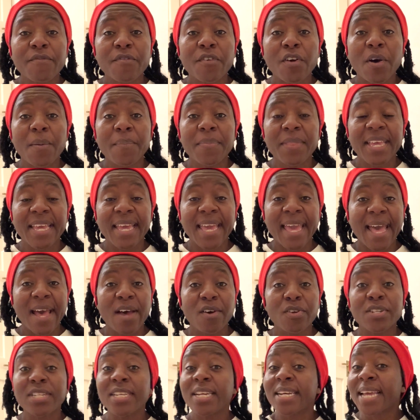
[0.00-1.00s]
from the
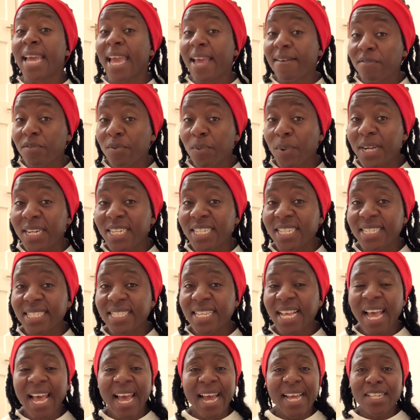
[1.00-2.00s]
account Cave of Wonders.
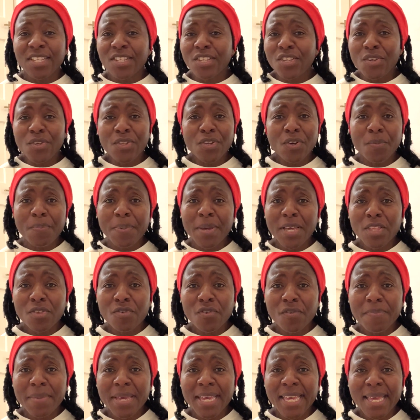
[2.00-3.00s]
it's a cute little
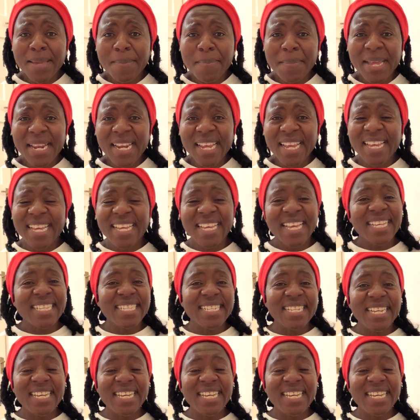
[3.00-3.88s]
picture of Mickey and Minnie. Yes, it